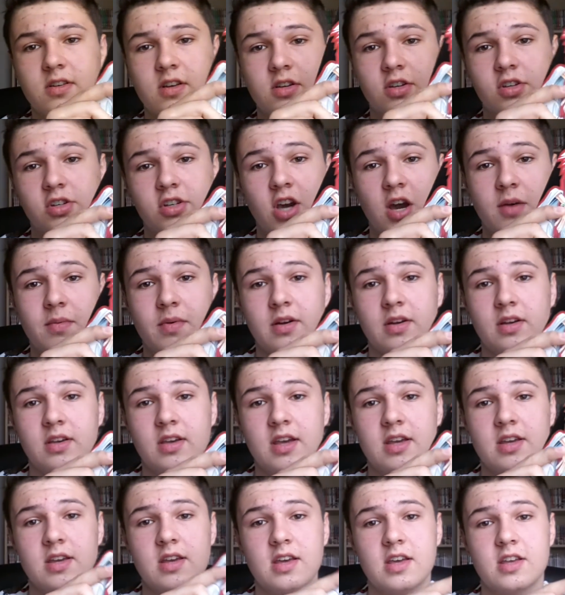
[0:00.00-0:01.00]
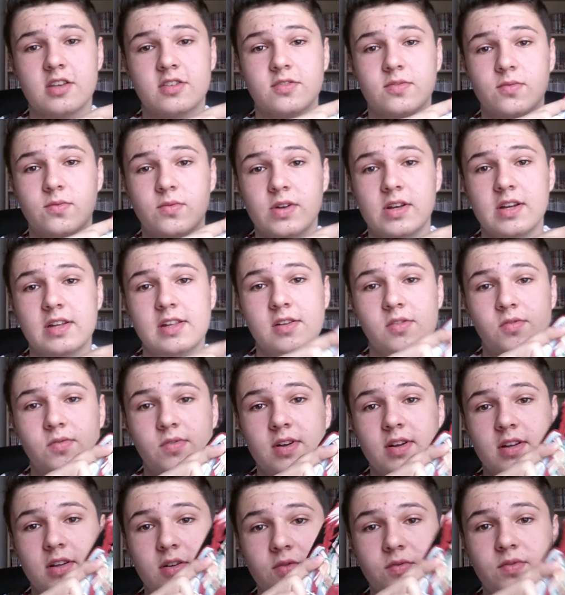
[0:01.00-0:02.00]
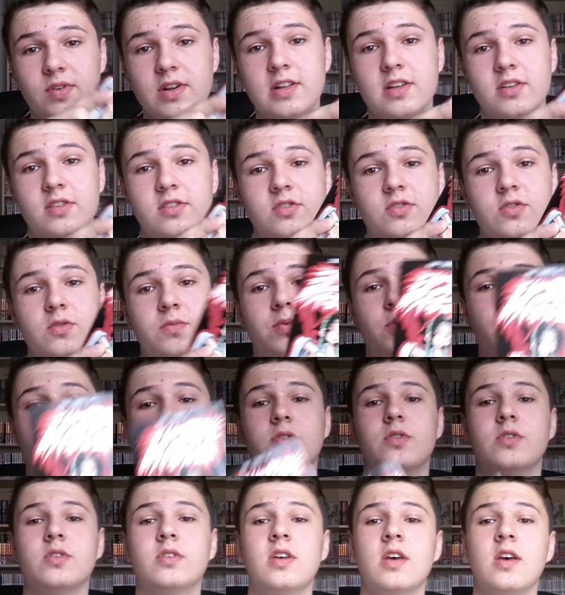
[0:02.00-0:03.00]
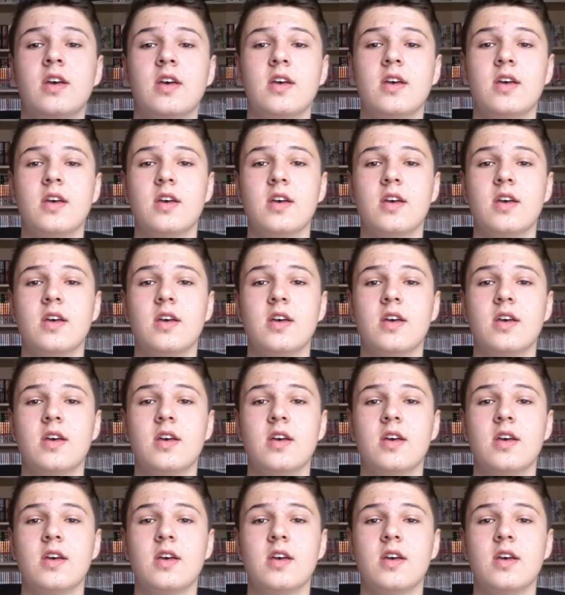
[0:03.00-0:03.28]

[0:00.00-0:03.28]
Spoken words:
because Shaman King is really super good.